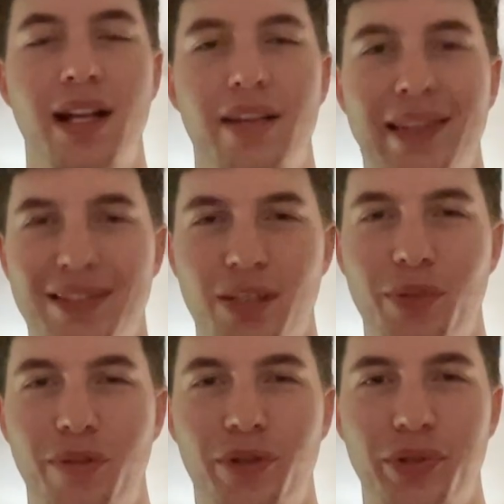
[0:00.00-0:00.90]
than some
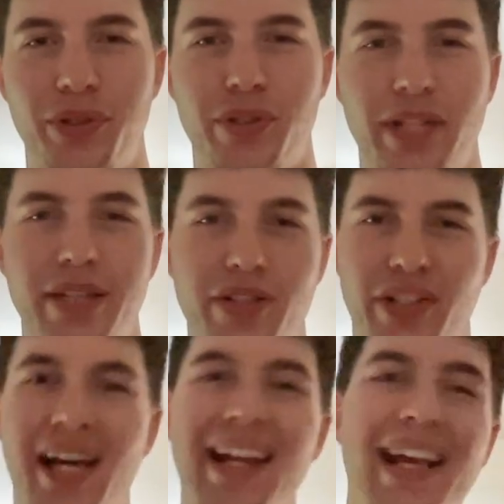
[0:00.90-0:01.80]
of the filters that just
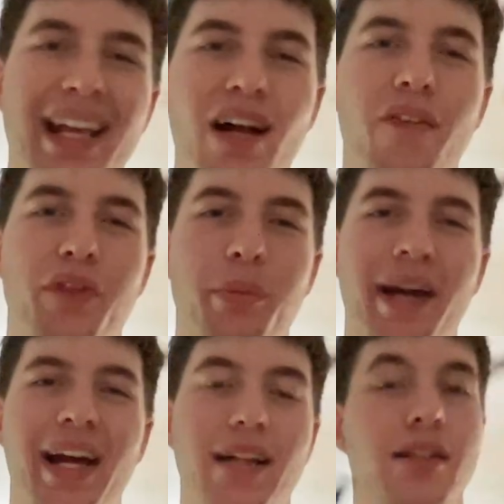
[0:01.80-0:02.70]
kind of hang off the
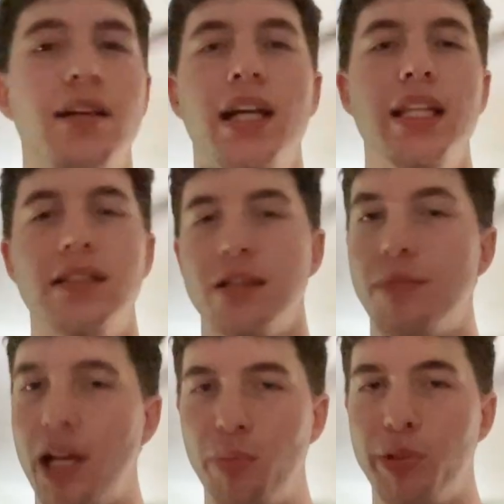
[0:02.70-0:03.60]
back, at least in
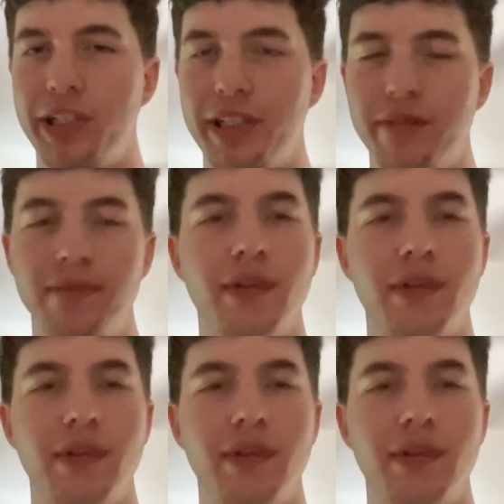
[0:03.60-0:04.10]
my opinion.